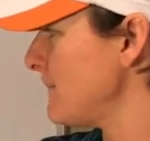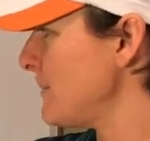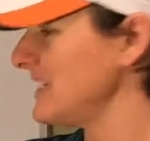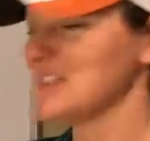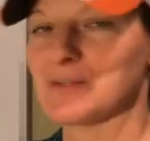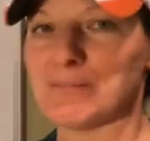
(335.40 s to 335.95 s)
But
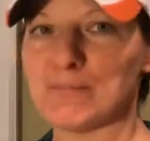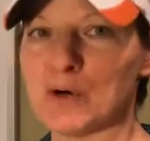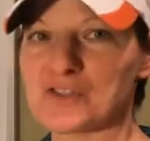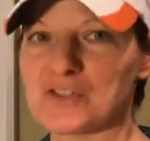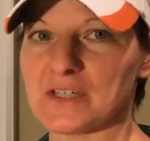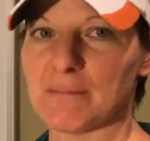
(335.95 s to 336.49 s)
he's
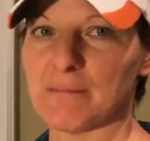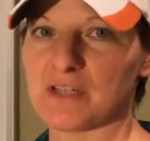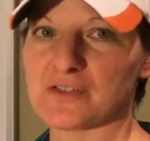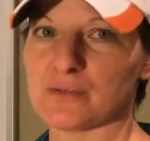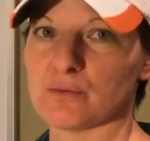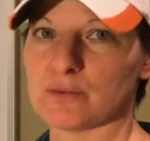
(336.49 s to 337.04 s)
mostly a
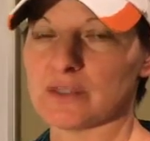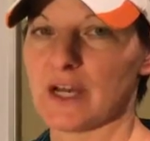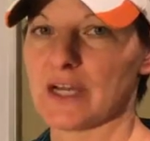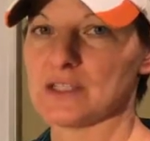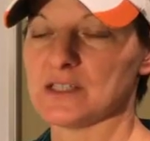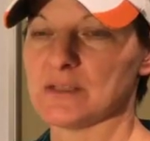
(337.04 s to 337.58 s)
muscle where the
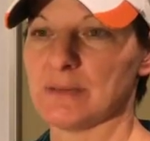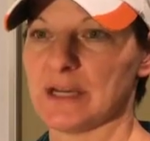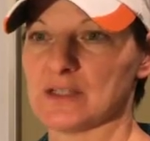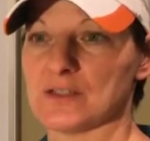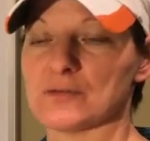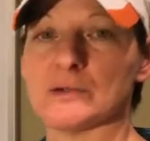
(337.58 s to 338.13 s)
IT
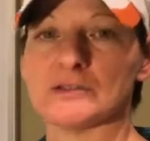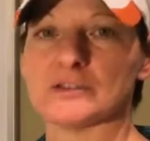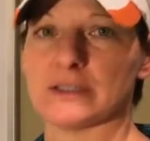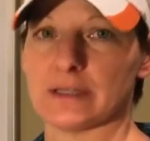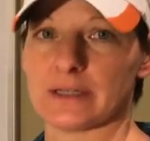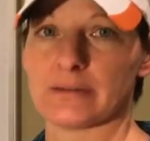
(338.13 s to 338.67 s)
band is
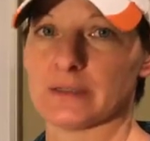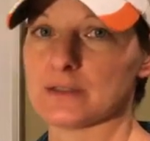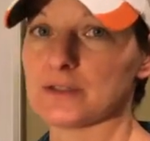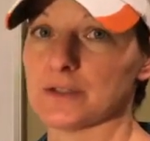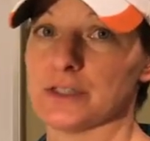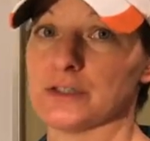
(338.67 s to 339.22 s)
mostly ligament,
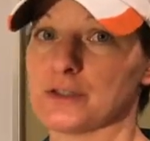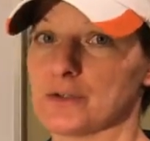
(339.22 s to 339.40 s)
so he's